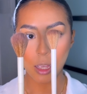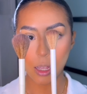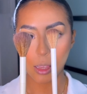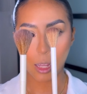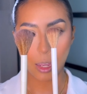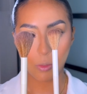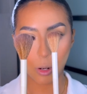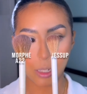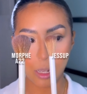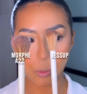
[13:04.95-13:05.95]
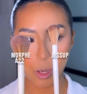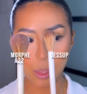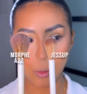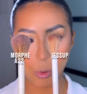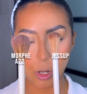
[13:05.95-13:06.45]
like, for example,
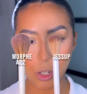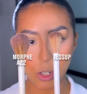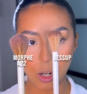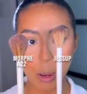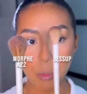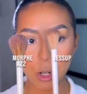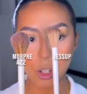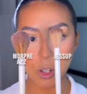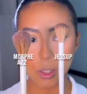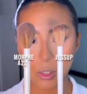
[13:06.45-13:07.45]
I'm pretty sure this